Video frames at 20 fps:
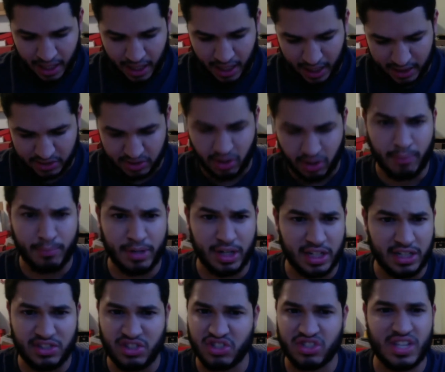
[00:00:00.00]
So I'm
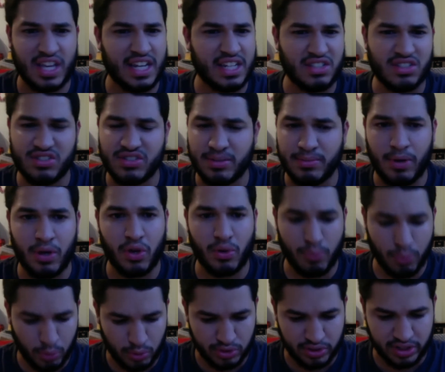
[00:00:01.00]
going to just get into some other
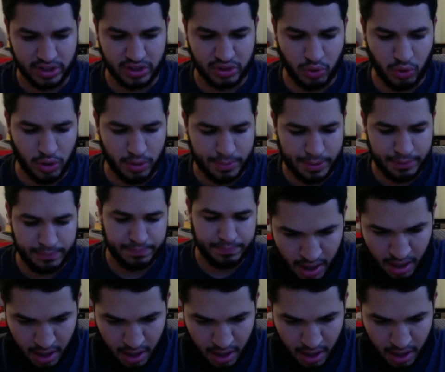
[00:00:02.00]
rules of the tournament.